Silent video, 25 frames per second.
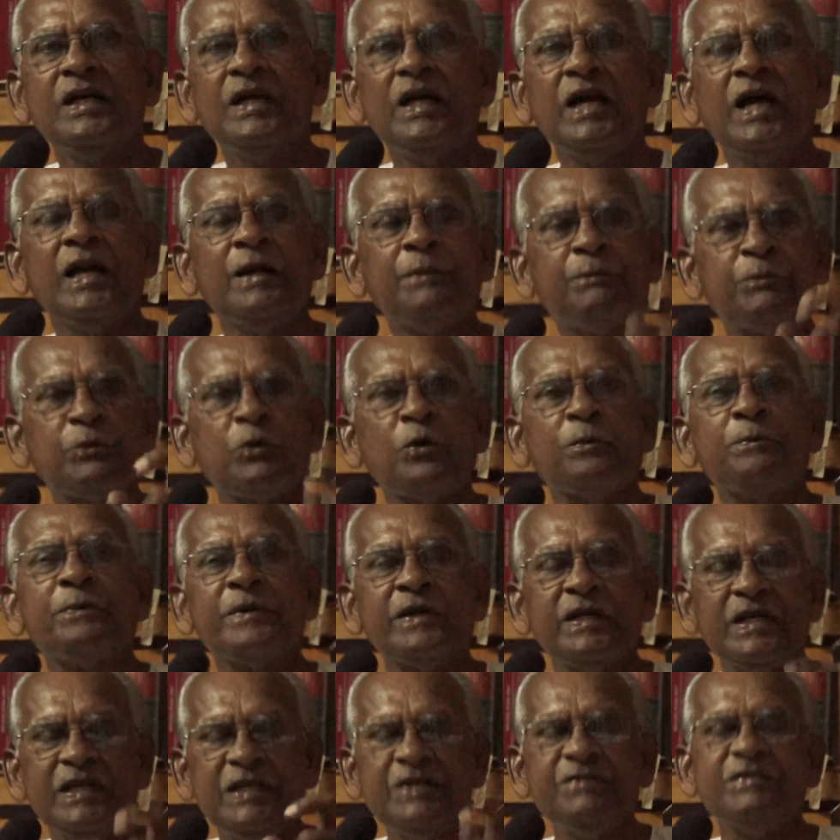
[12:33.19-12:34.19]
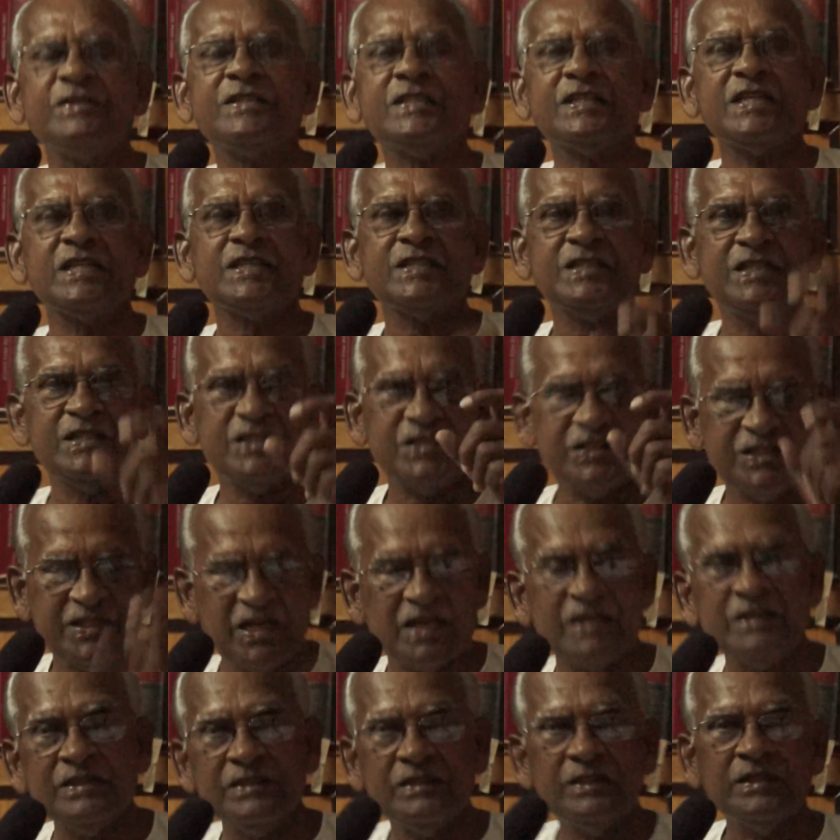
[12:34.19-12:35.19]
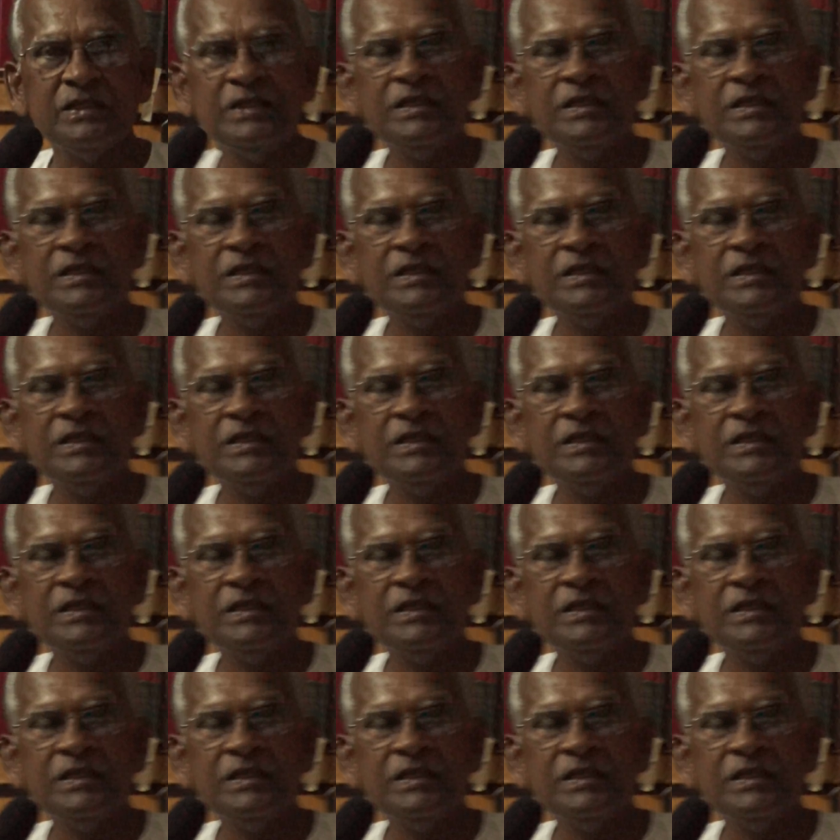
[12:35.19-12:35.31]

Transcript: and proper investigation is done.